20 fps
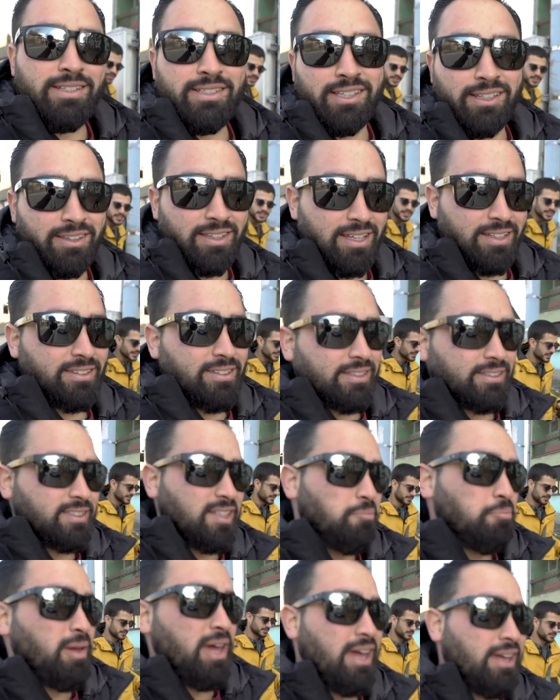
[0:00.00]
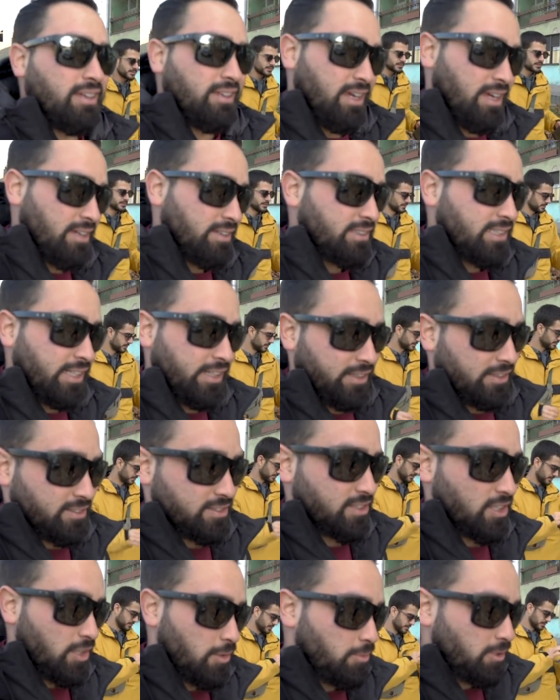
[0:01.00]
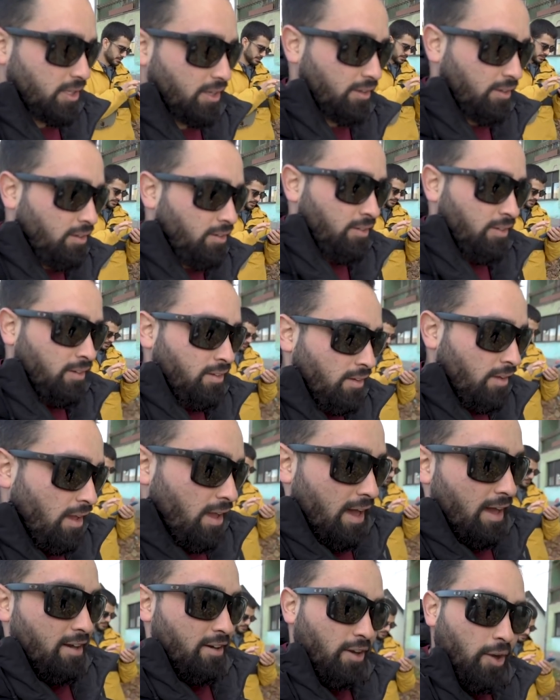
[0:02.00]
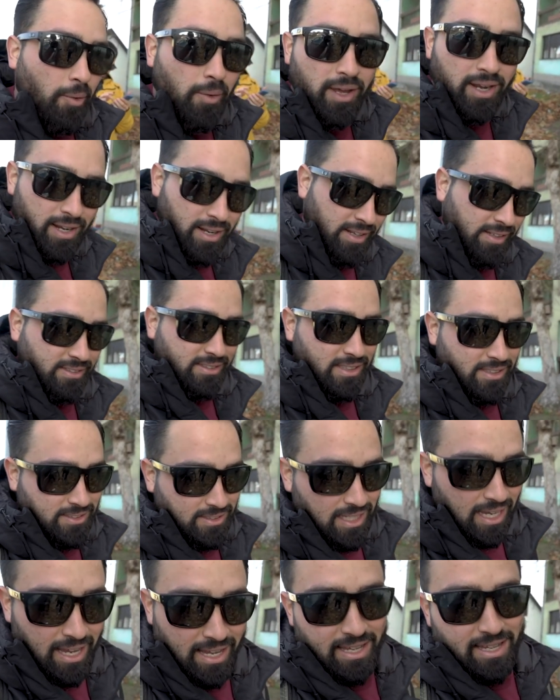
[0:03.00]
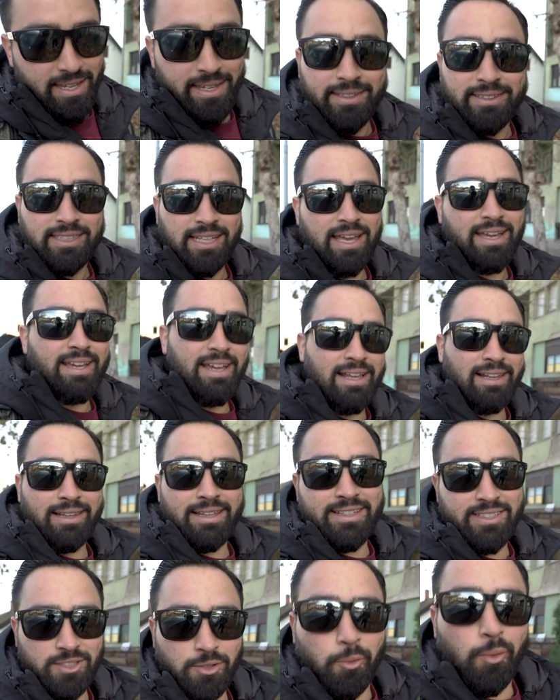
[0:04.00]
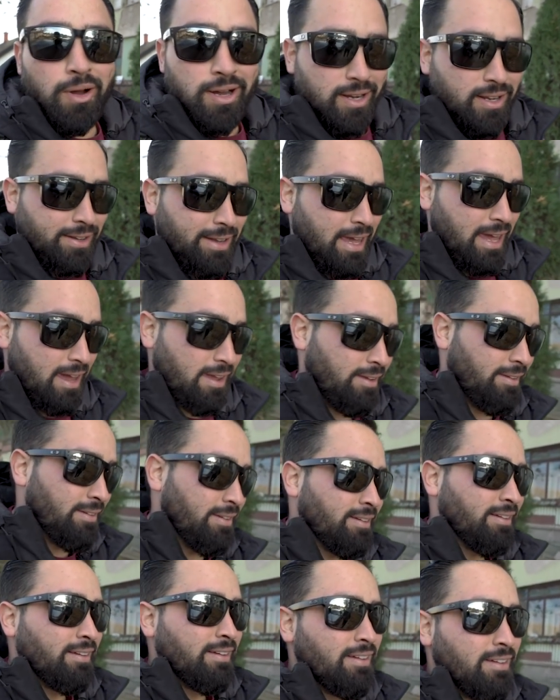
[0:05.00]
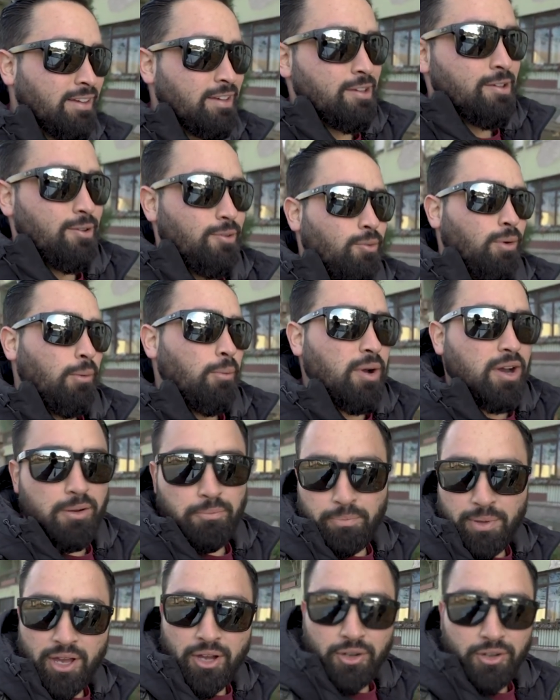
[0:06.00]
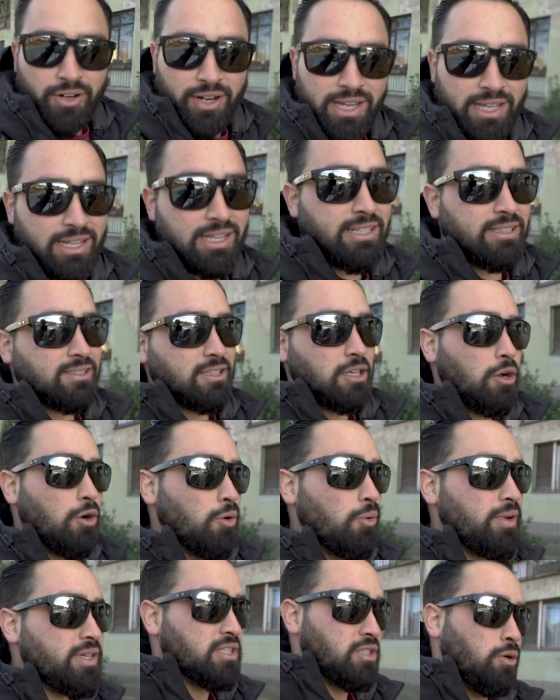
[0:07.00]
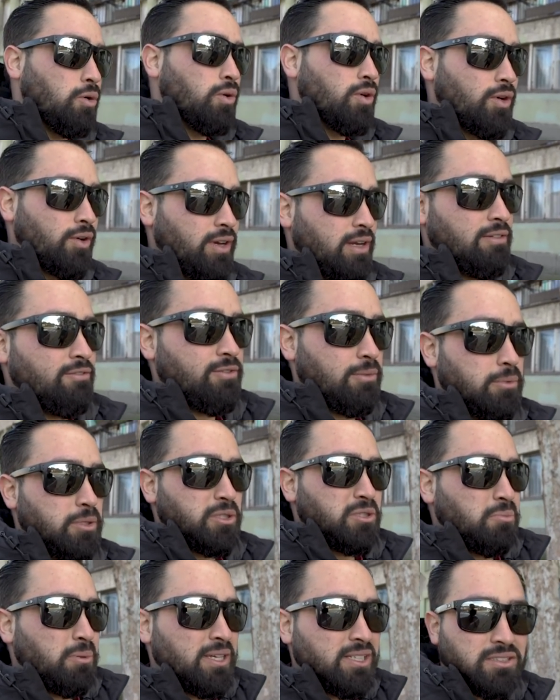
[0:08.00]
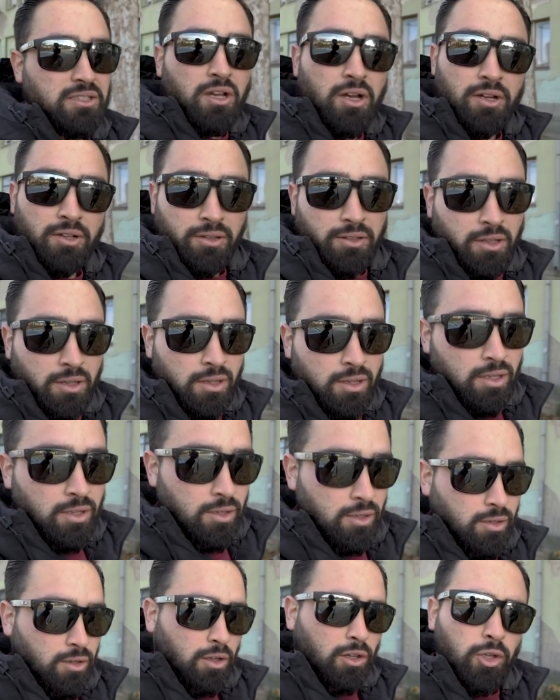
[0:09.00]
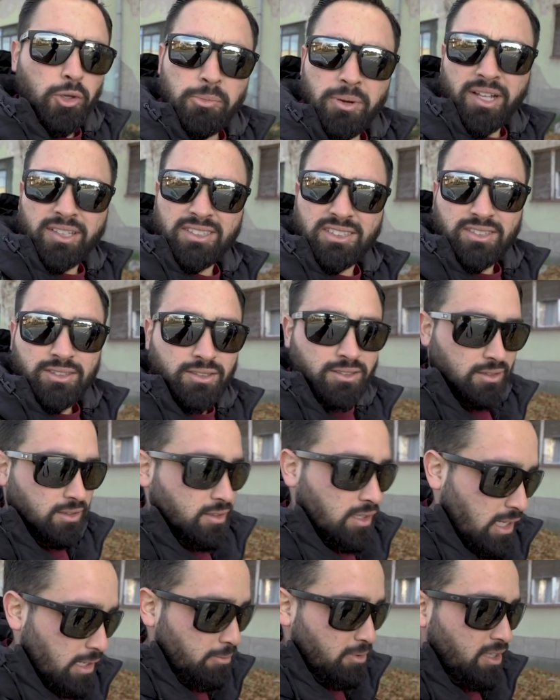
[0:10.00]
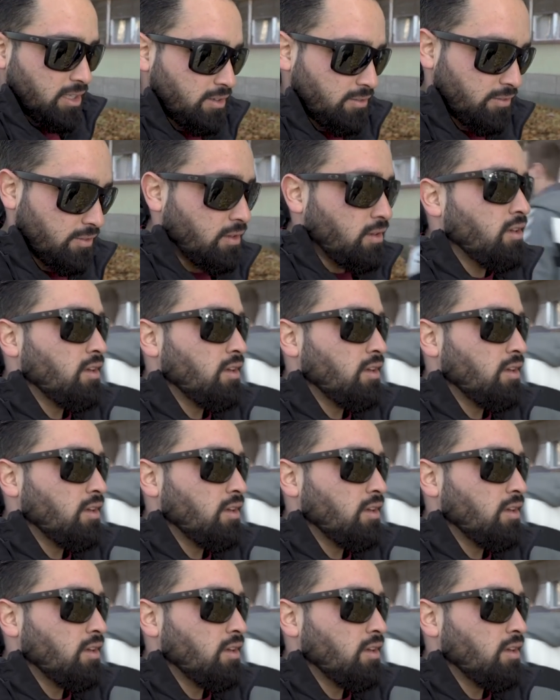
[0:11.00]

He's addicted to pancakes here in Serbia. I don't know what it is. This guy eats like at least one a day. When we're in Belgrade, he's always ordering from this place called Glumac, I believe.